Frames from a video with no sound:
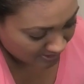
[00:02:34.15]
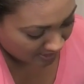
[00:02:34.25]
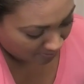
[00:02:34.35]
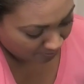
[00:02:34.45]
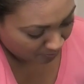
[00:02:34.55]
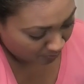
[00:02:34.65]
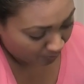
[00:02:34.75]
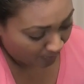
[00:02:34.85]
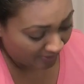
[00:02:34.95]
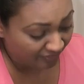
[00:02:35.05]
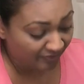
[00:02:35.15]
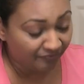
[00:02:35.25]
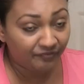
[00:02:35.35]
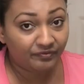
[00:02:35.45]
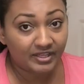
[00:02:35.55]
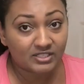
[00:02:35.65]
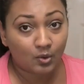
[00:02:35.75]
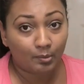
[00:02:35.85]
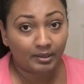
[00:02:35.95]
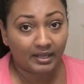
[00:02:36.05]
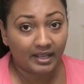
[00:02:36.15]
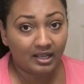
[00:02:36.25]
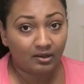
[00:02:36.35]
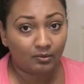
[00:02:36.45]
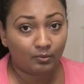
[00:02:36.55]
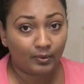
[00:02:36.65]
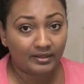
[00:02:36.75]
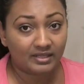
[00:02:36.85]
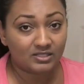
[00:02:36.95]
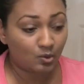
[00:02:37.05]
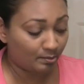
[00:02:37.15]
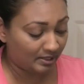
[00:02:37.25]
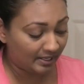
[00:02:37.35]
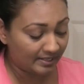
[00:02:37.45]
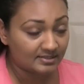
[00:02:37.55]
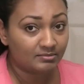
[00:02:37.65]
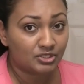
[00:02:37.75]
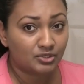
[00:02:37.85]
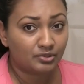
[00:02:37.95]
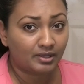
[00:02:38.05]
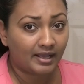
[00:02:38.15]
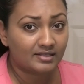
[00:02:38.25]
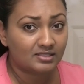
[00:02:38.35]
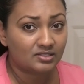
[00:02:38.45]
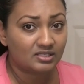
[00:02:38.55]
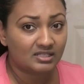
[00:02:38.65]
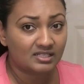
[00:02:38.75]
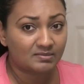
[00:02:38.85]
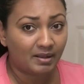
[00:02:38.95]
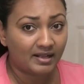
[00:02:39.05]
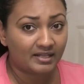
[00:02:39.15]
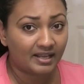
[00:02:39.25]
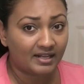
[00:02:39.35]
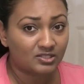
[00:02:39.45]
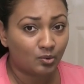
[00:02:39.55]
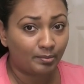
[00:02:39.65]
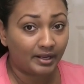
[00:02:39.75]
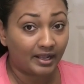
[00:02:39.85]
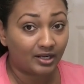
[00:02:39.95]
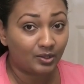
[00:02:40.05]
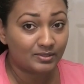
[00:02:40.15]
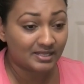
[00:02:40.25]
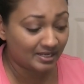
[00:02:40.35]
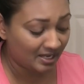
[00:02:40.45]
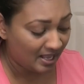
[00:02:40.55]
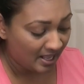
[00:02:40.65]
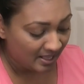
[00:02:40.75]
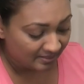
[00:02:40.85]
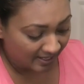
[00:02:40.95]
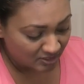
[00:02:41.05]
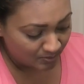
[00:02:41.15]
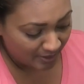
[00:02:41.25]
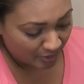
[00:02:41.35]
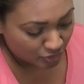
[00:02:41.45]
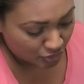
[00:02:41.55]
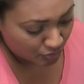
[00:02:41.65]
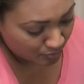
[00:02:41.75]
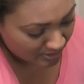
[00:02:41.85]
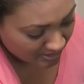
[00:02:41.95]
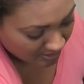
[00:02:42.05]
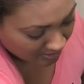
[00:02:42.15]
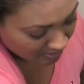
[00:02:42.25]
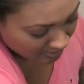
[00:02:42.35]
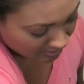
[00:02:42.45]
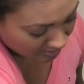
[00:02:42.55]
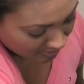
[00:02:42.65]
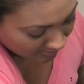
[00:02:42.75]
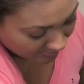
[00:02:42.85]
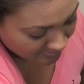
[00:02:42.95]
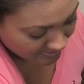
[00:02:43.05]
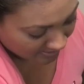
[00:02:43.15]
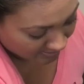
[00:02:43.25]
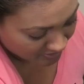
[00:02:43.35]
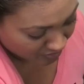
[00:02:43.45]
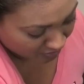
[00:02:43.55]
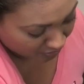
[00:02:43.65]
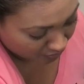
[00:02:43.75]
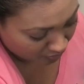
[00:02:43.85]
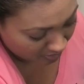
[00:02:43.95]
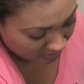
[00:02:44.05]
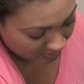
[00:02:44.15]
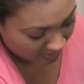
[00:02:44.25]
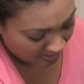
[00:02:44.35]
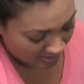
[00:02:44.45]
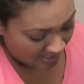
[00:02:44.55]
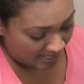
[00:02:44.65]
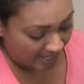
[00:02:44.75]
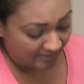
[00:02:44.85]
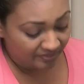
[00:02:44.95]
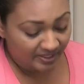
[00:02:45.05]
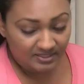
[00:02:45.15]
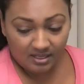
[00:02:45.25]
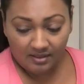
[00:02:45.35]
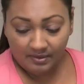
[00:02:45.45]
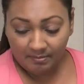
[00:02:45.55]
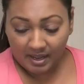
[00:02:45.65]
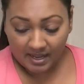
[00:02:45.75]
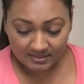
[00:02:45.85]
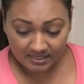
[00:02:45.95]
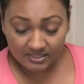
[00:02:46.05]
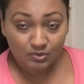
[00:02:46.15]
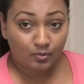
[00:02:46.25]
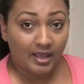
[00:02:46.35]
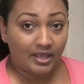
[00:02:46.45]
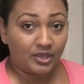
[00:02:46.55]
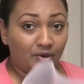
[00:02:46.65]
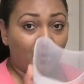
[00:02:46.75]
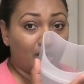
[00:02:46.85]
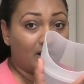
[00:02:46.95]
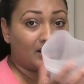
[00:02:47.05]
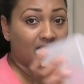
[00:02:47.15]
cup where this opening is. Let me show you guys. You see this part here that's opening and closing? That's where your juice container is going to go. And this other part is where your